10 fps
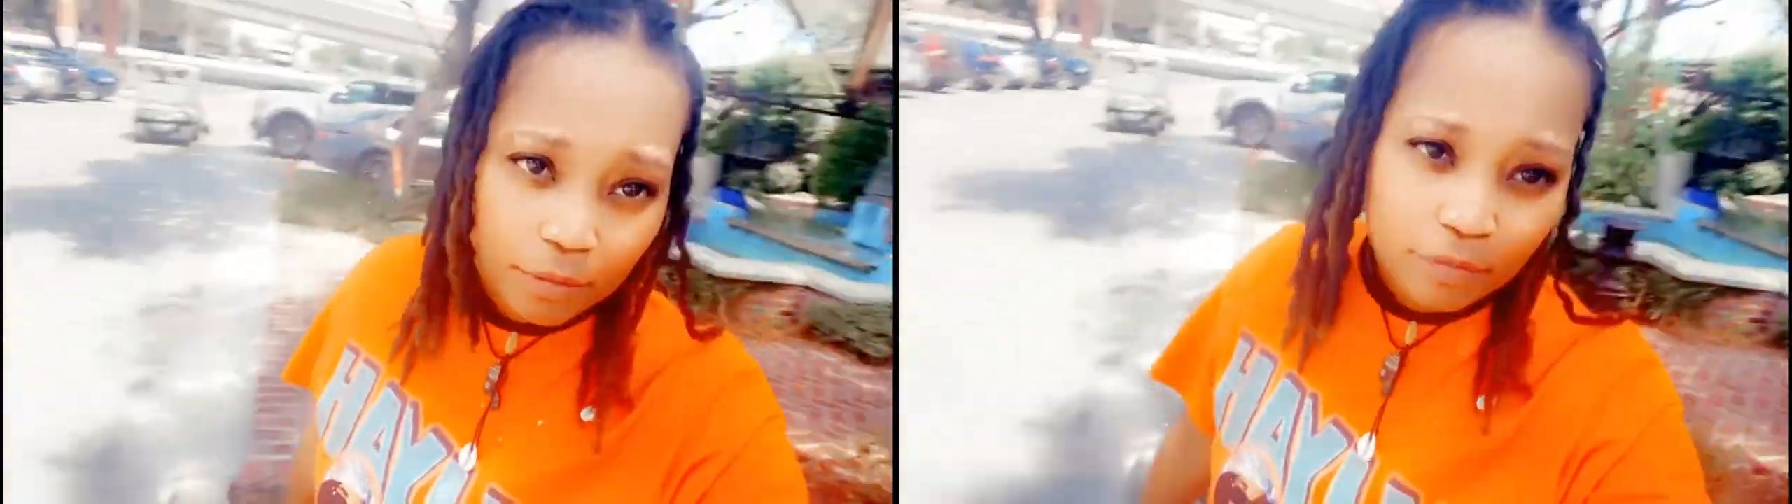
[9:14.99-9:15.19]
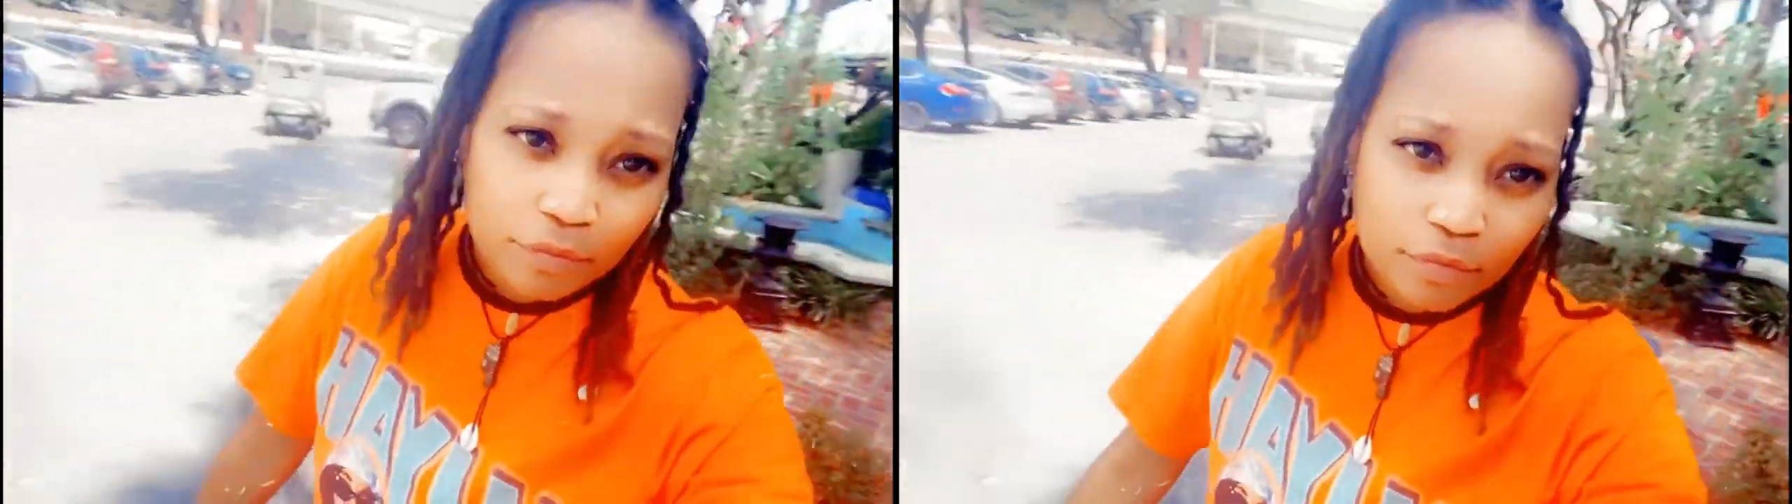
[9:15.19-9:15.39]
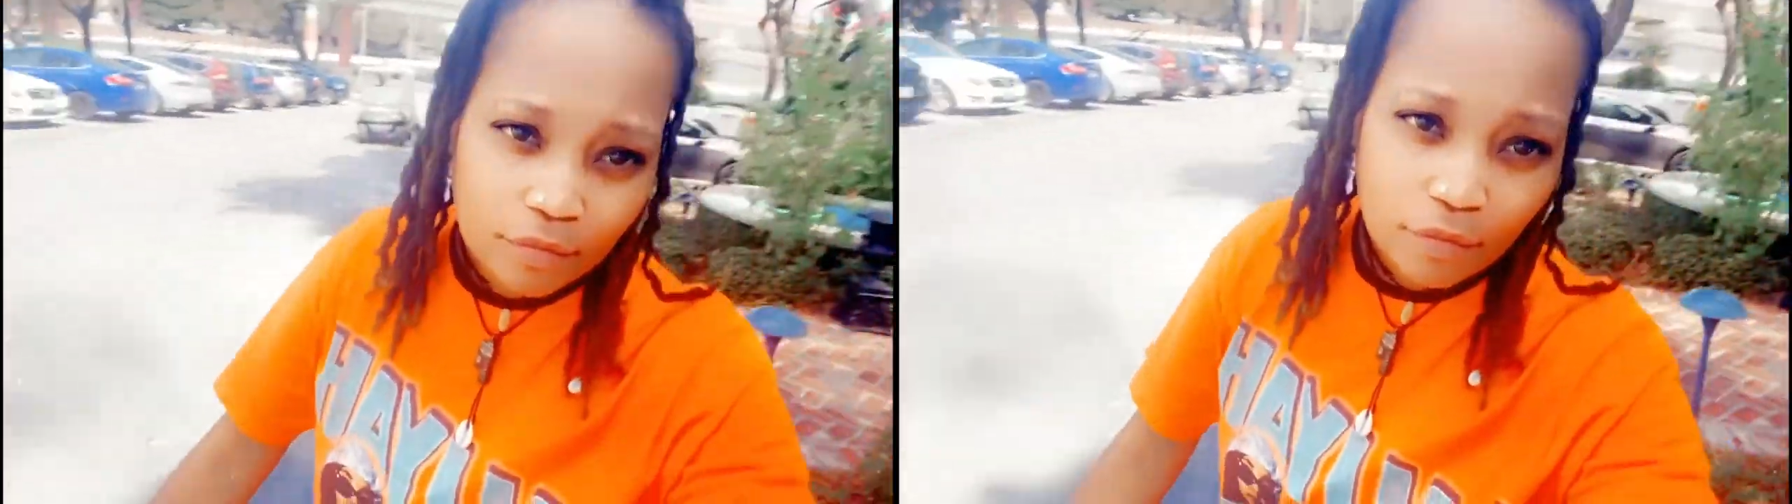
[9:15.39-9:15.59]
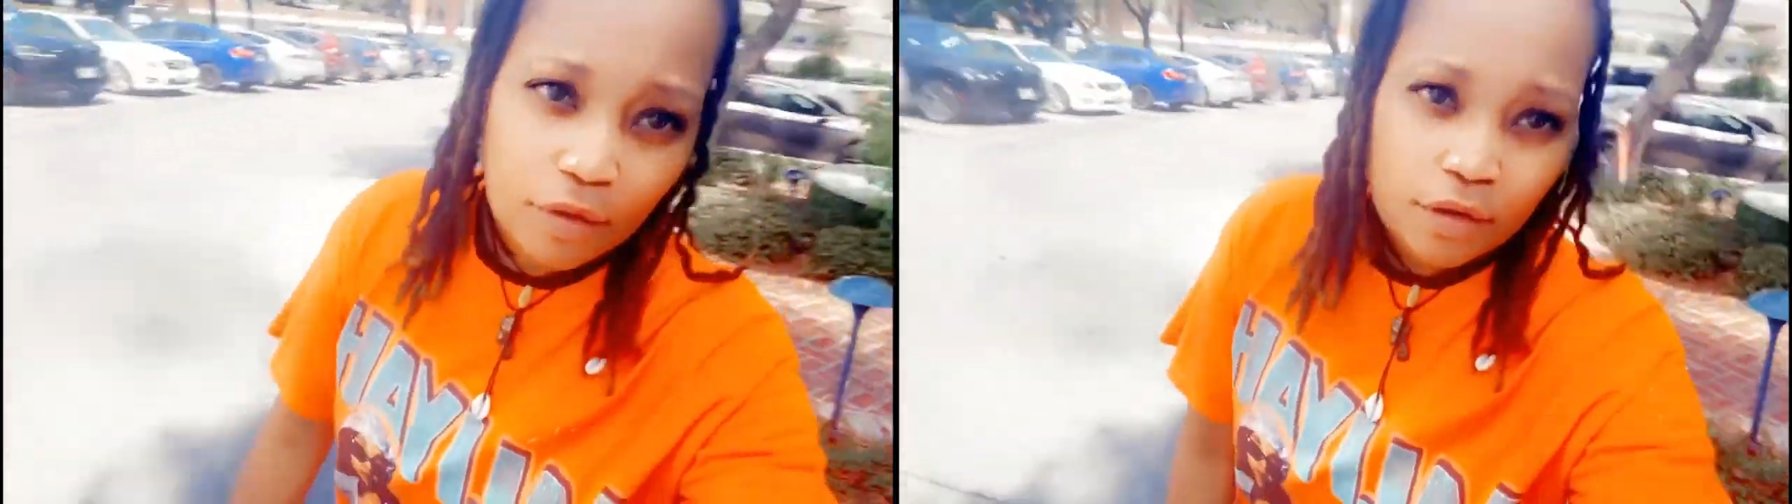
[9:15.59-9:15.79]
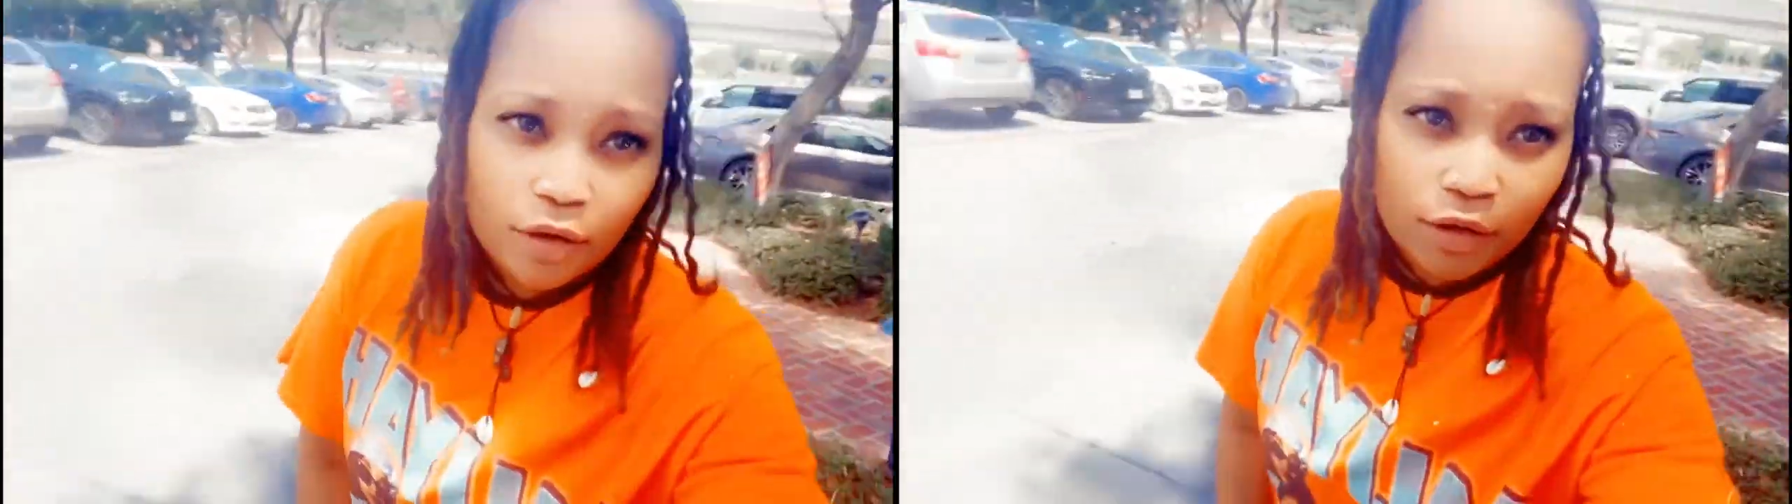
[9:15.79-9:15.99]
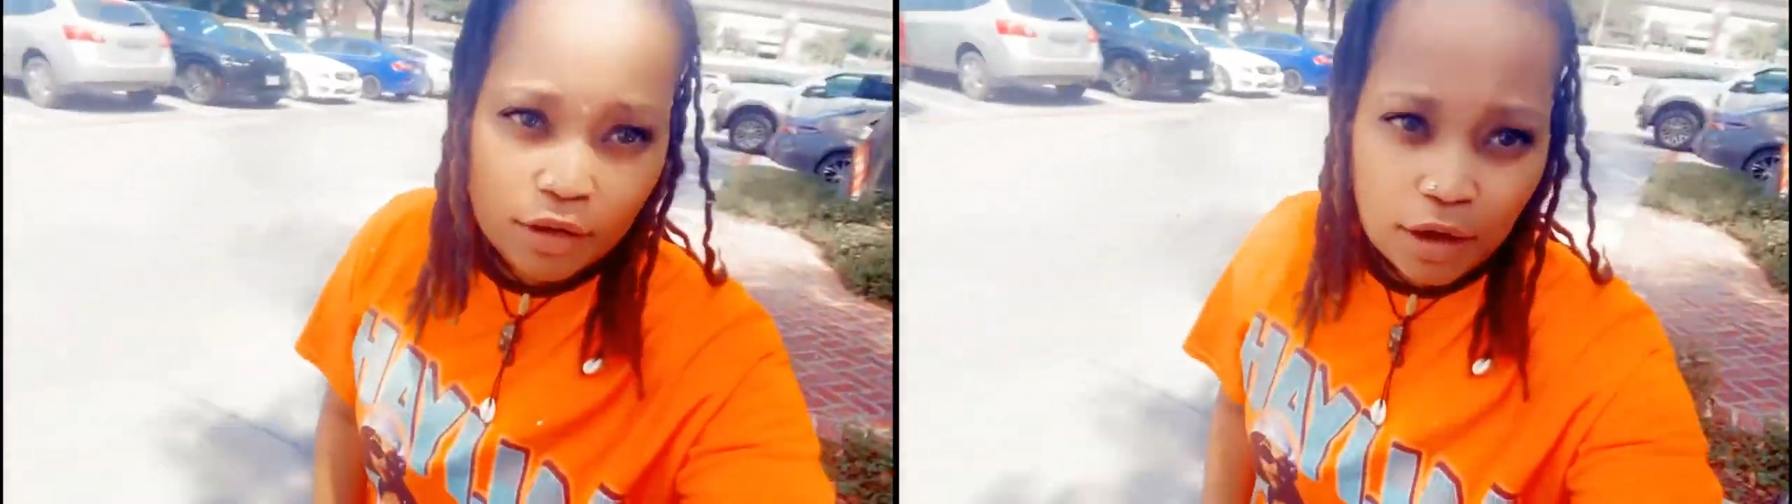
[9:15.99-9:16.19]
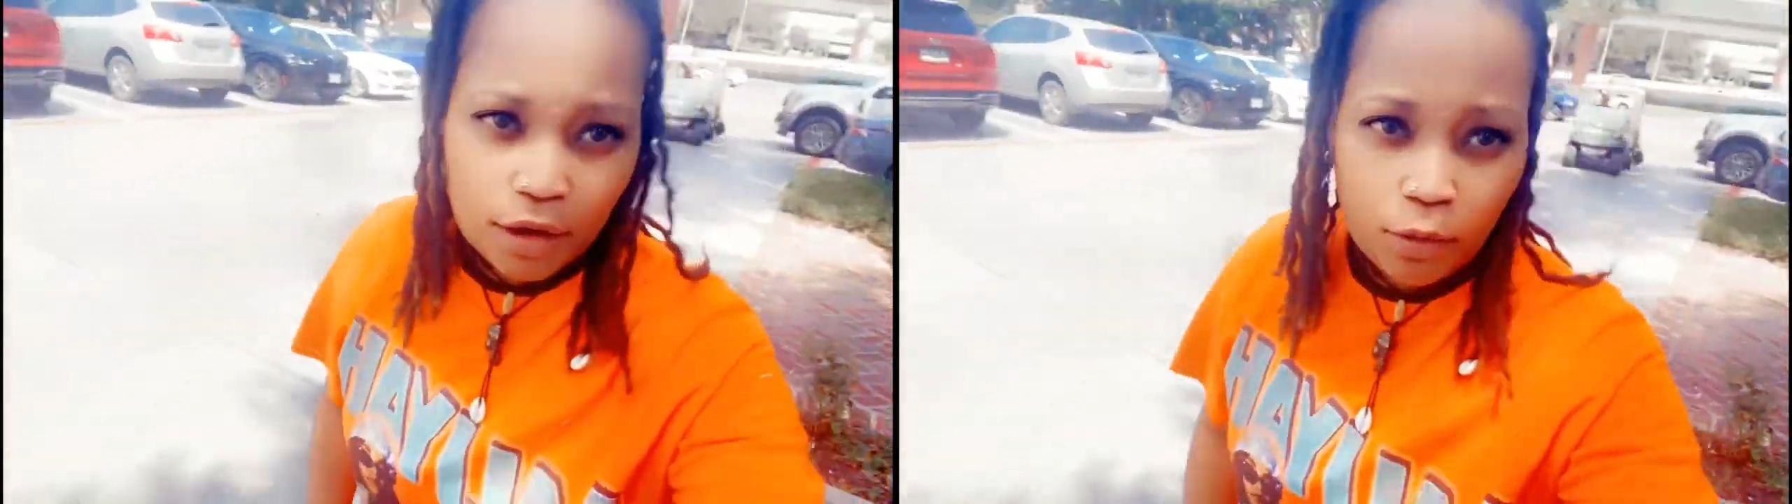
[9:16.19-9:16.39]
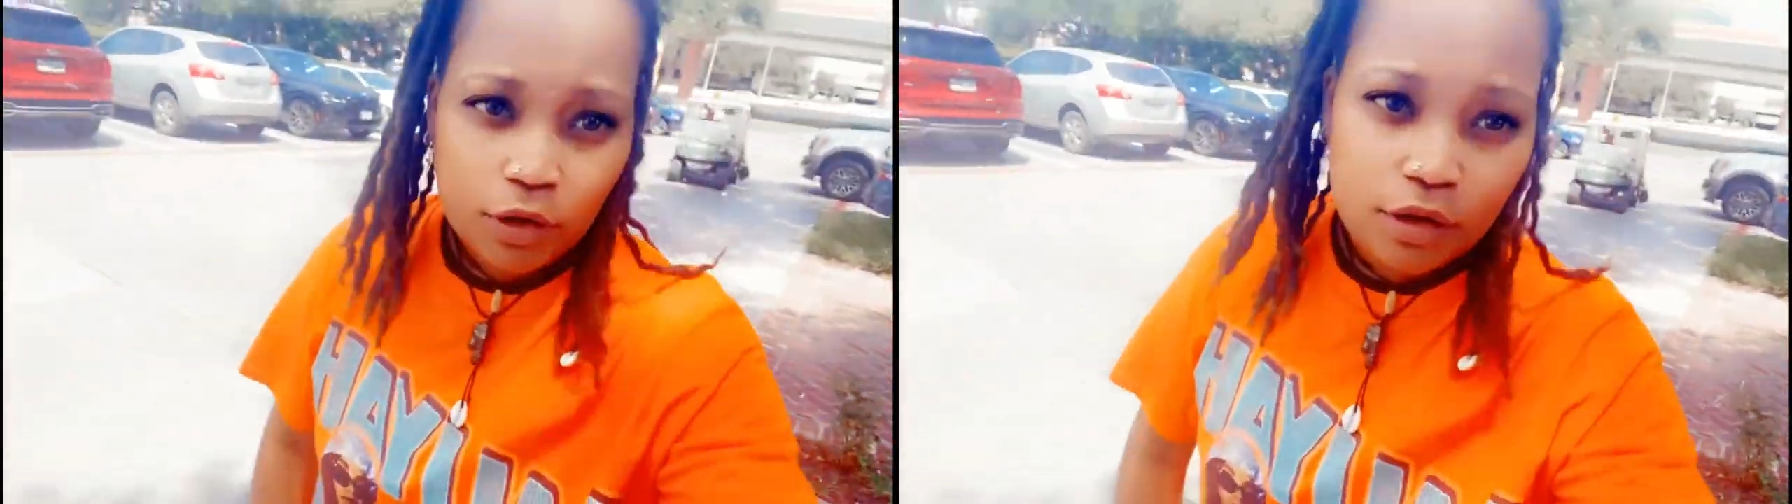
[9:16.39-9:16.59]
but anyway, I was just
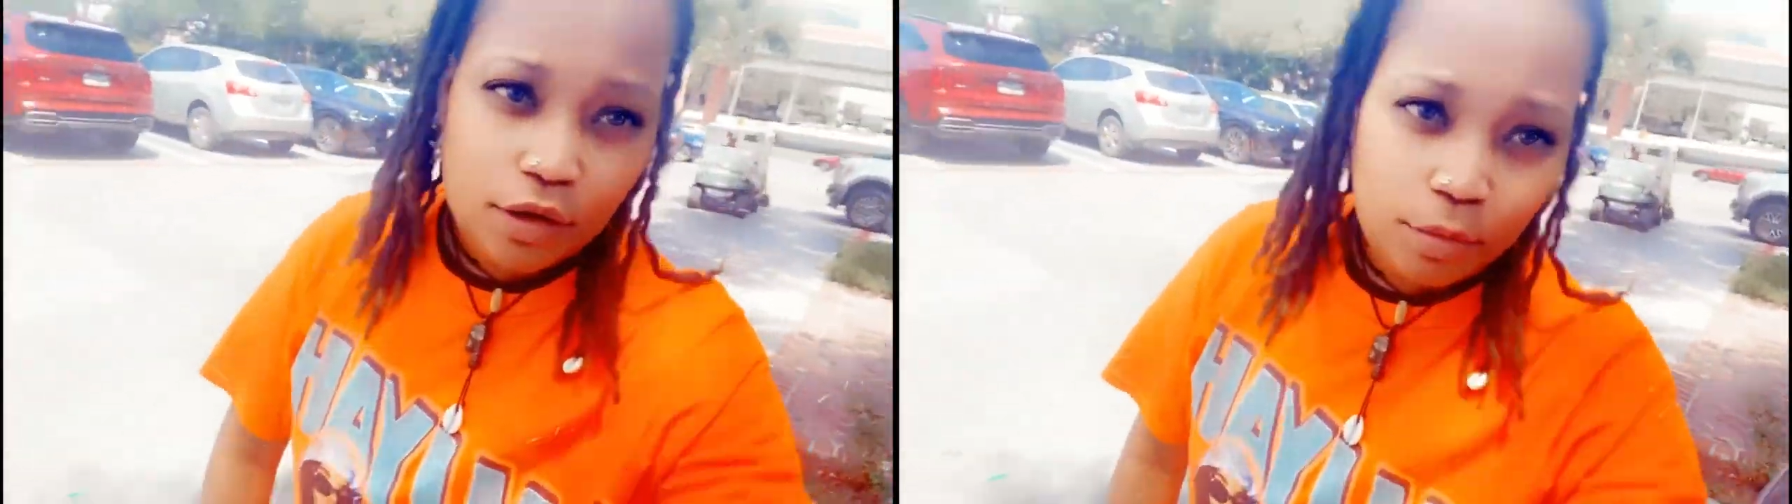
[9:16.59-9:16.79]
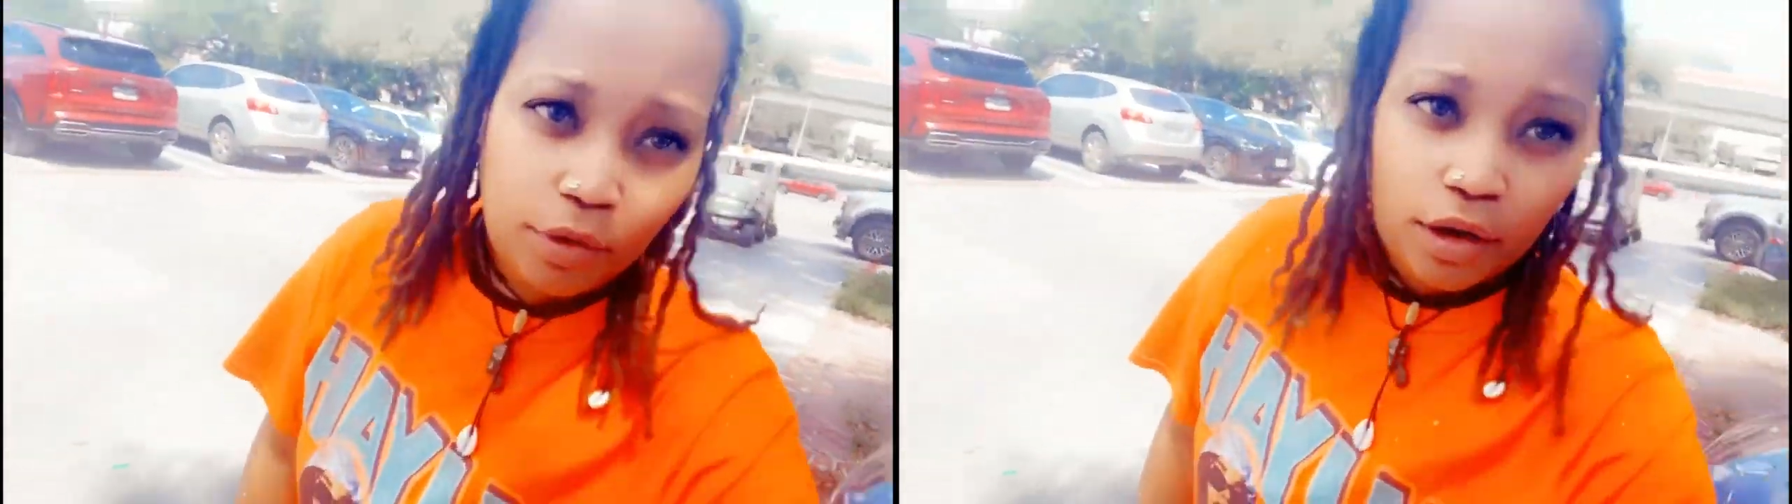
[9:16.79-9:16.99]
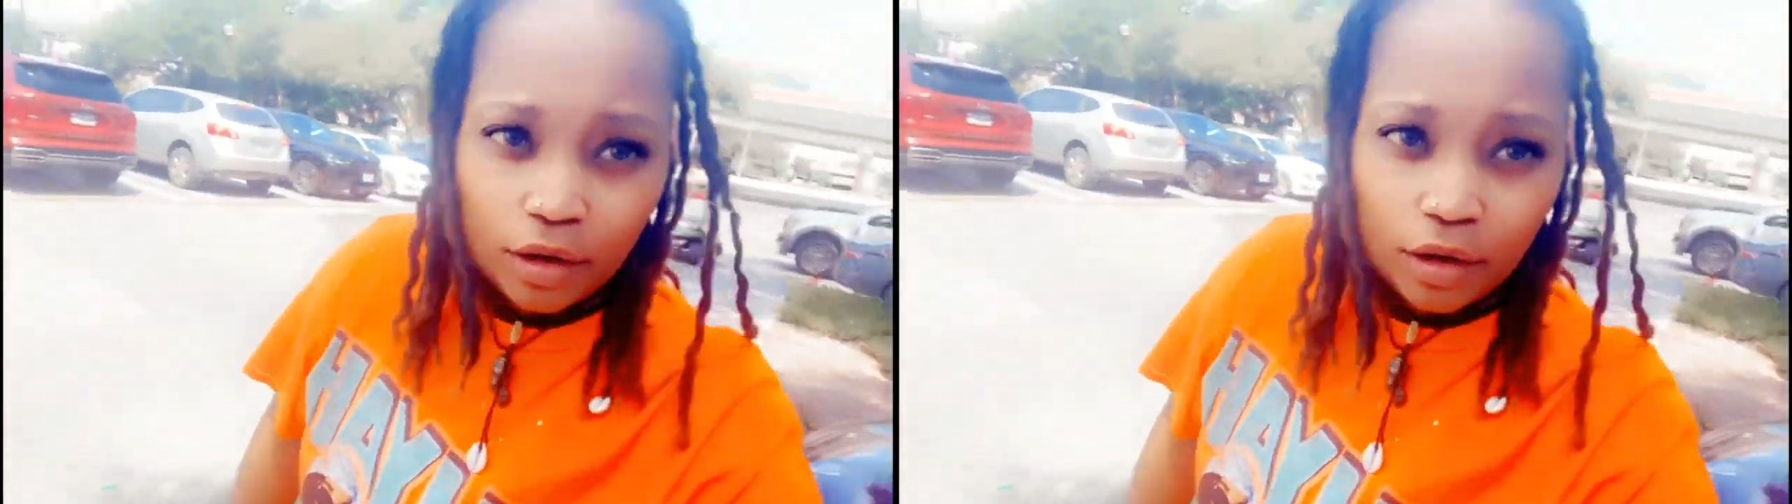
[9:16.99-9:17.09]
coming out because